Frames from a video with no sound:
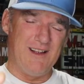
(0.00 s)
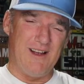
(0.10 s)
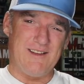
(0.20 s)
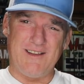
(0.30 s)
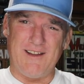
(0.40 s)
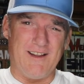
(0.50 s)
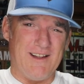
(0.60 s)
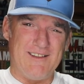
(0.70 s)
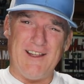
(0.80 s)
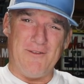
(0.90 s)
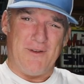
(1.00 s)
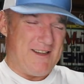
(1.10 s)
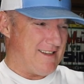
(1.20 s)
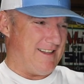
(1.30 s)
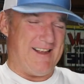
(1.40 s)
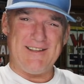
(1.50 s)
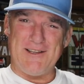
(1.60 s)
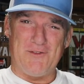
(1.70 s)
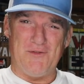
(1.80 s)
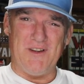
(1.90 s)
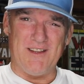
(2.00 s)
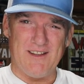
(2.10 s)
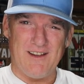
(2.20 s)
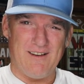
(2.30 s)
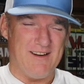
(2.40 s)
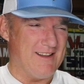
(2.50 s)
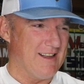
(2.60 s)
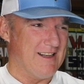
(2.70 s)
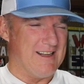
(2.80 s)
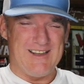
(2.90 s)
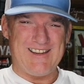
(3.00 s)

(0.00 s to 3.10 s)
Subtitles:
I'll tell you. Dave, he's got hands like feet, all right? It's